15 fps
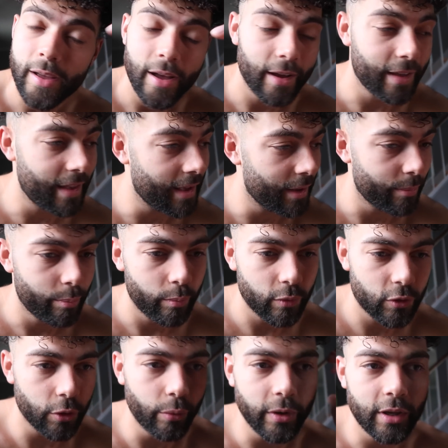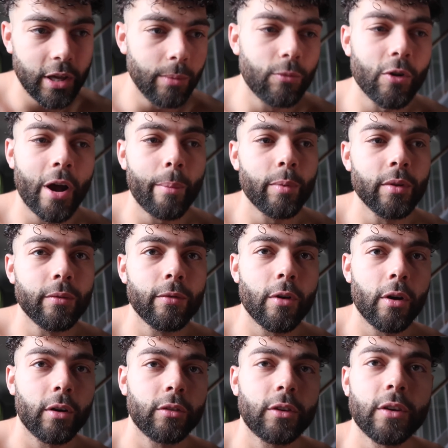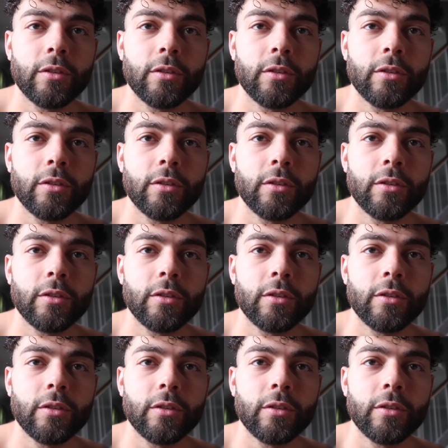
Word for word: again, should we keep dropping the vlogs?